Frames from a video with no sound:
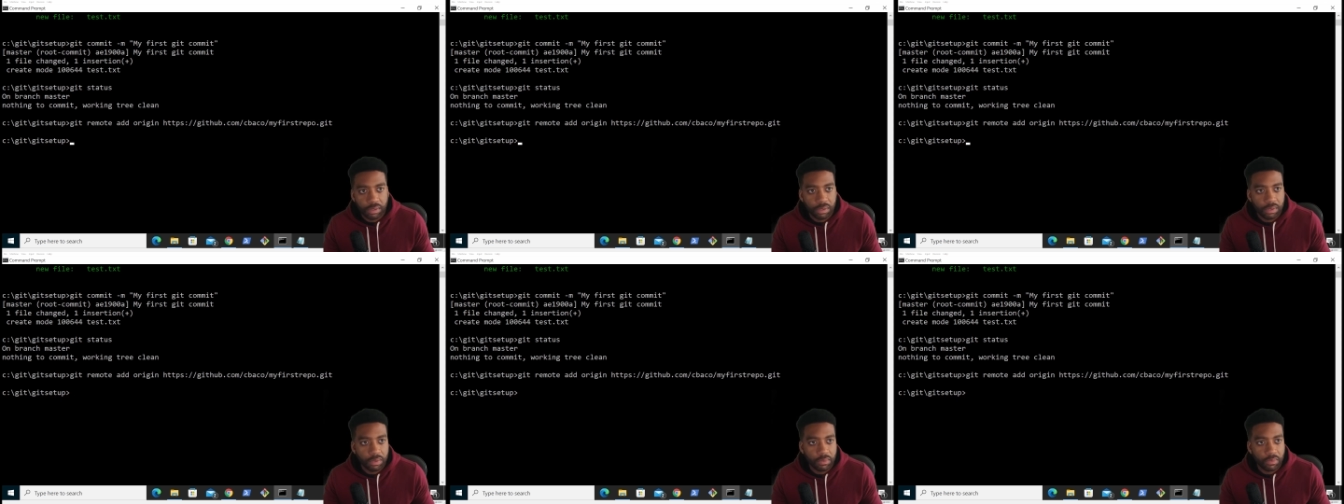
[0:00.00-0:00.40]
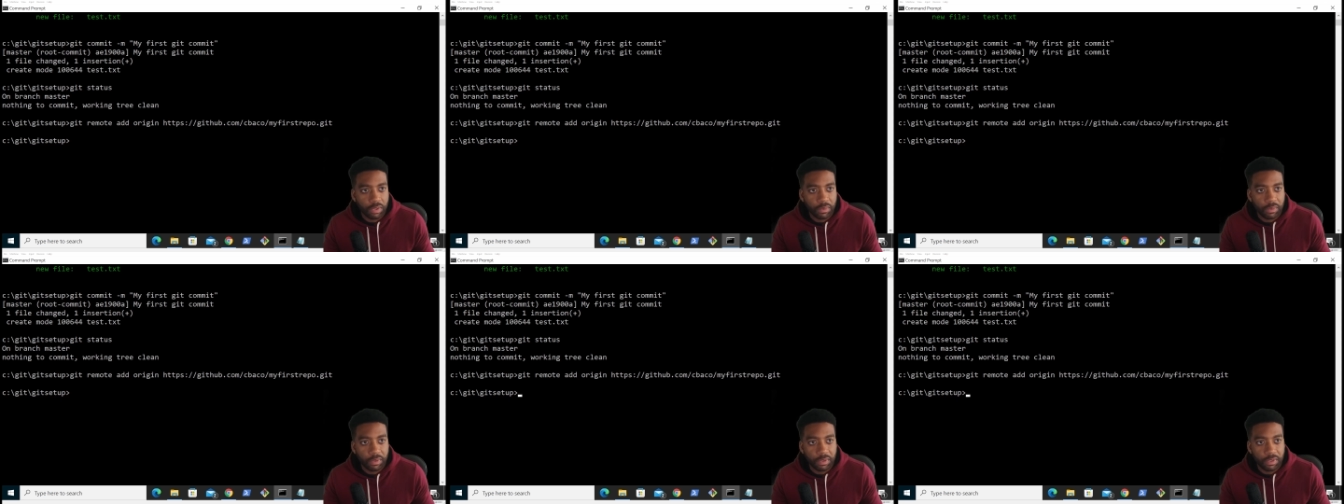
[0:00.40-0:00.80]
what
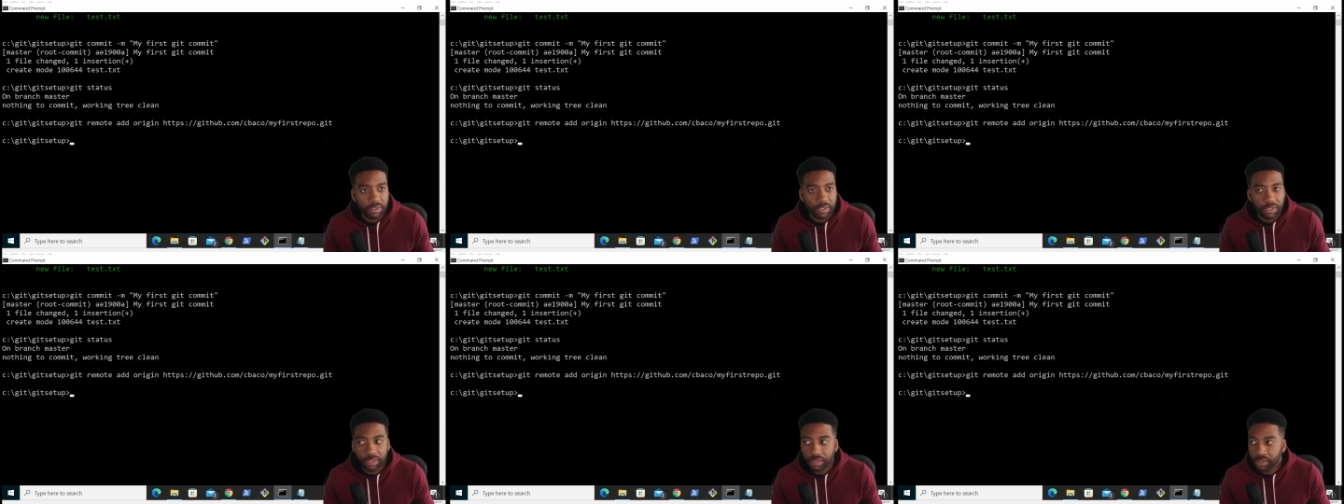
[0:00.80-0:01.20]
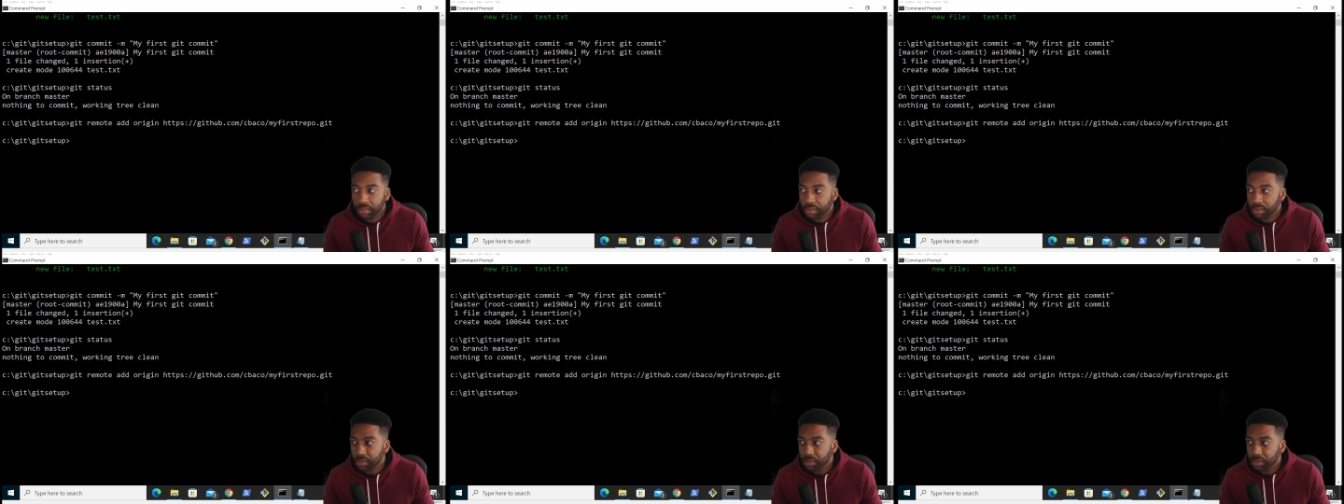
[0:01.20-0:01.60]
went on there,
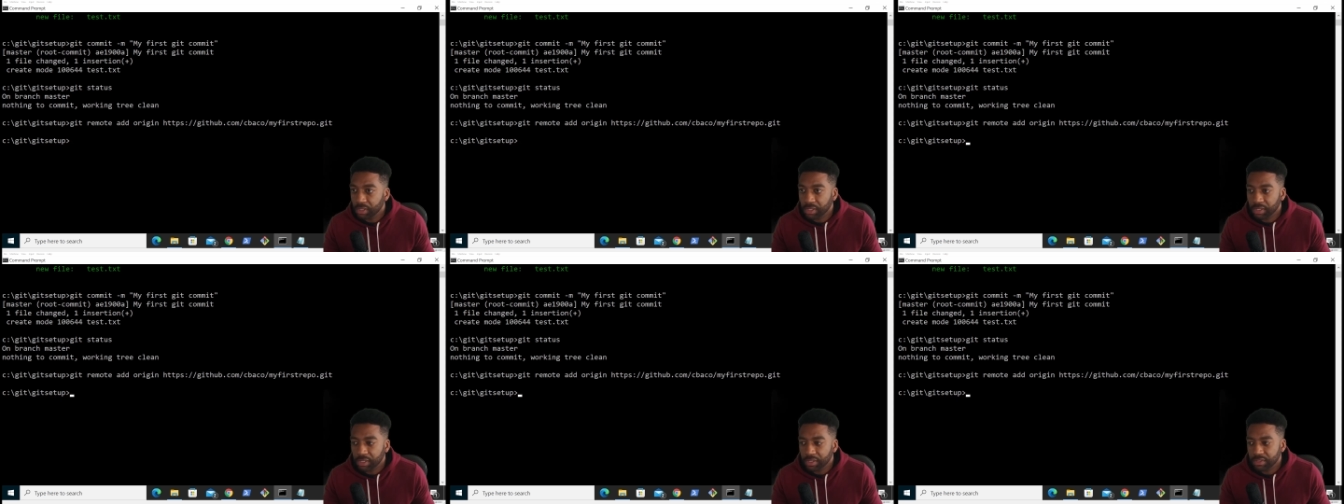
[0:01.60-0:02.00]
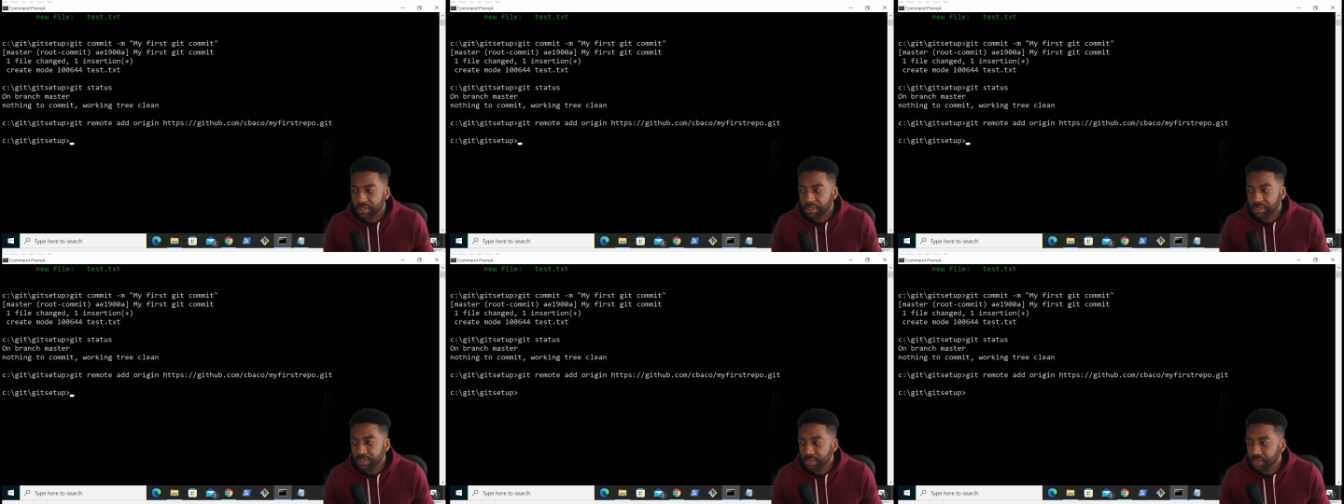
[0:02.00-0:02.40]
like is
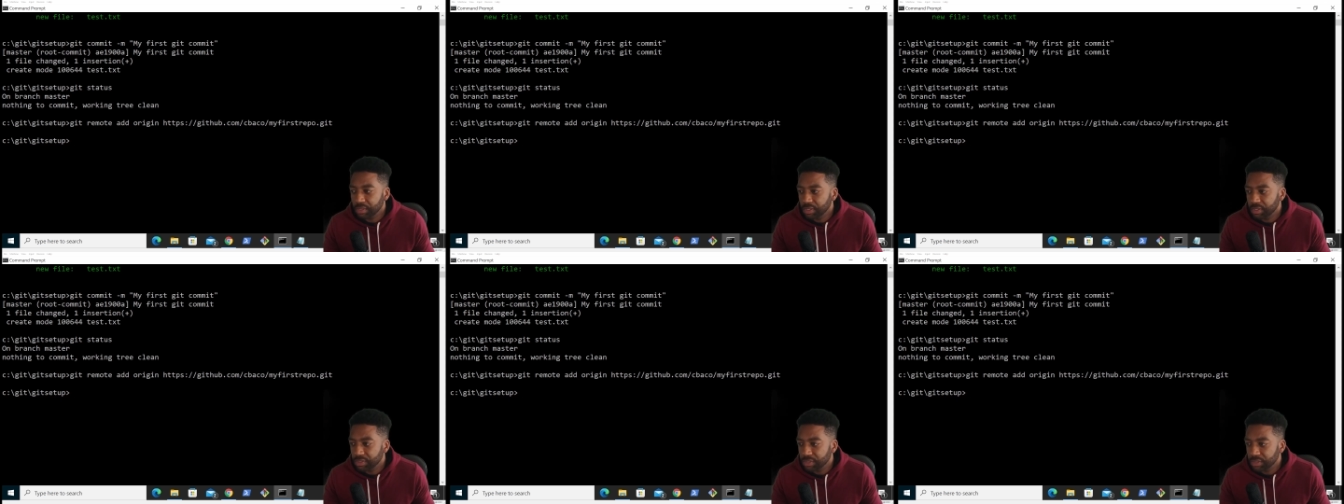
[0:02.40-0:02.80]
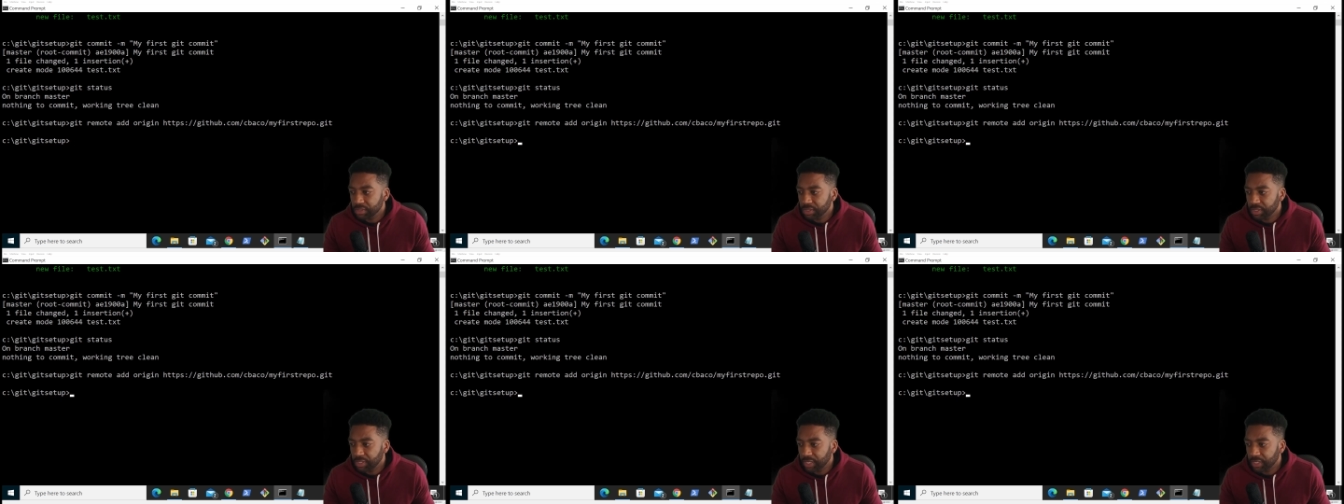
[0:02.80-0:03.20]
this
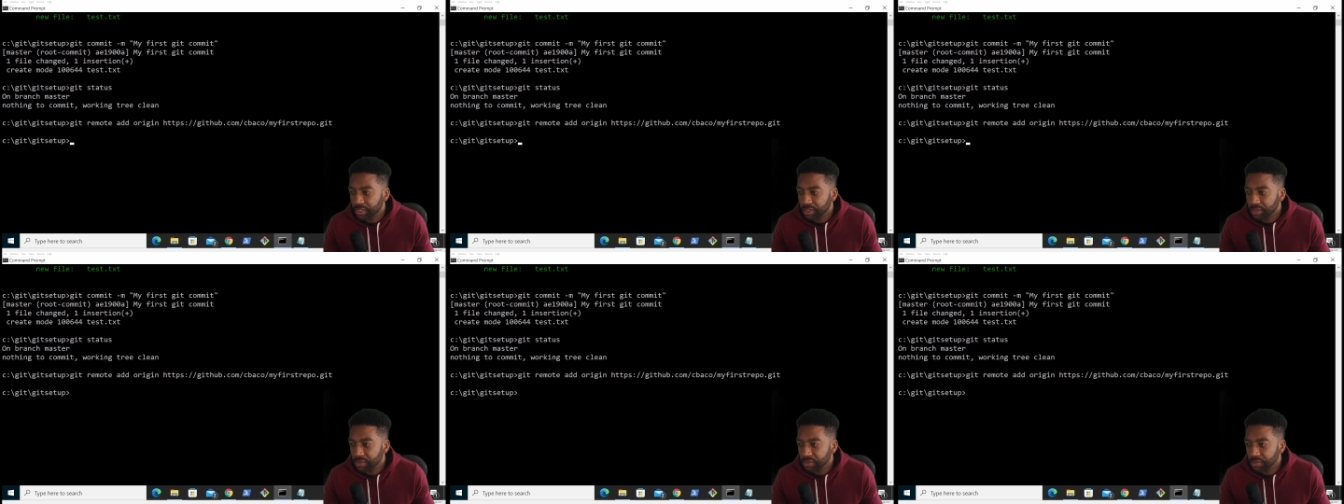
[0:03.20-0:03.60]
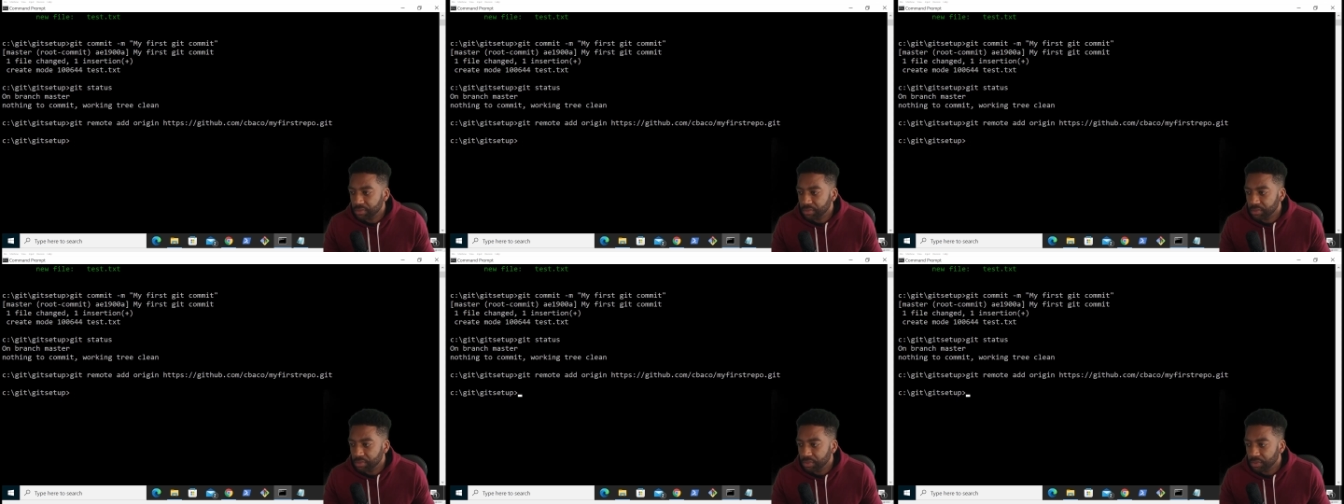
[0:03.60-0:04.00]
connected
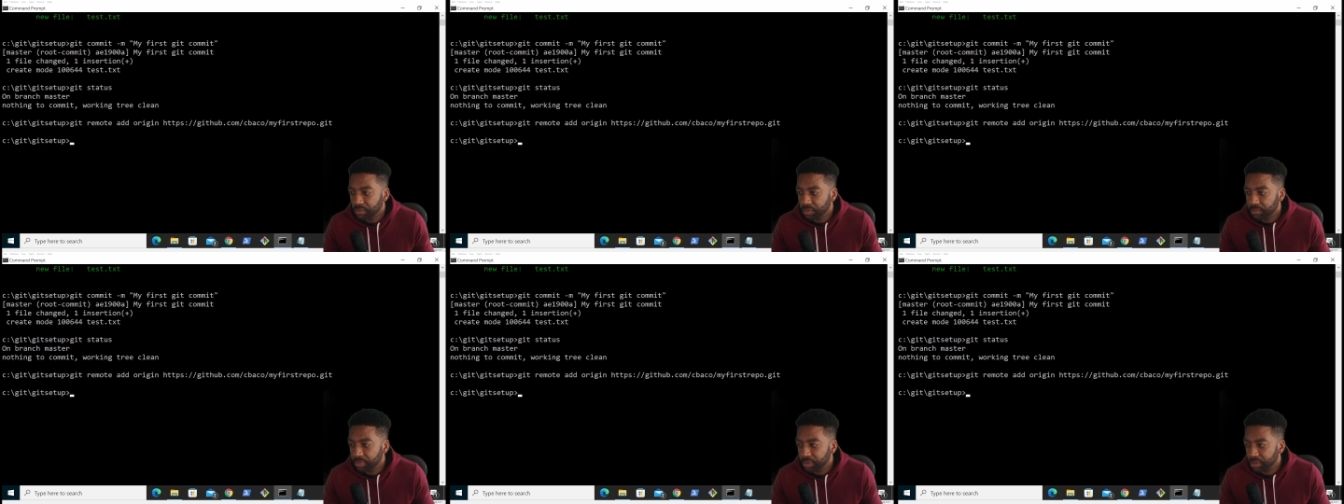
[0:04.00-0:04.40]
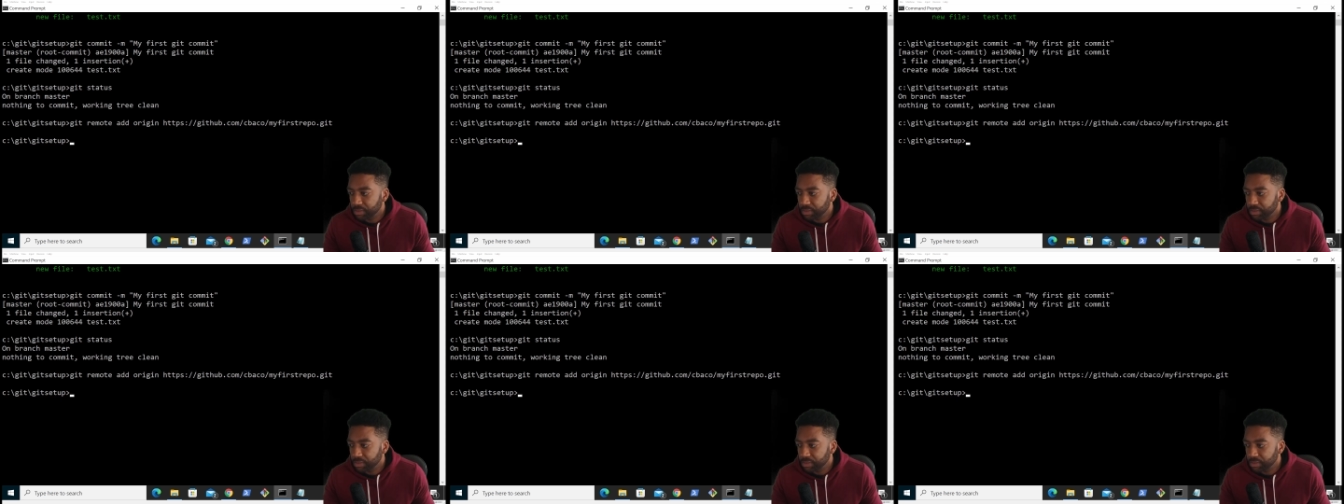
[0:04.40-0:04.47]
to a repo?